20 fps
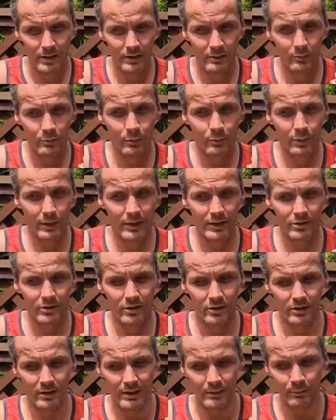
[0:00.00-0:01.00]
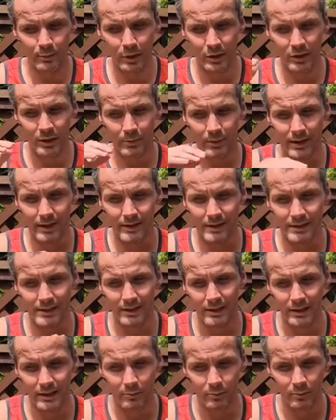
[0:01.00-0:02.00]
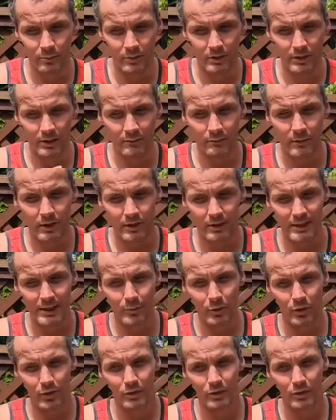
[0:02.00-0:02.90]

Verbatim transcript: based on input commands that I give my keyboard.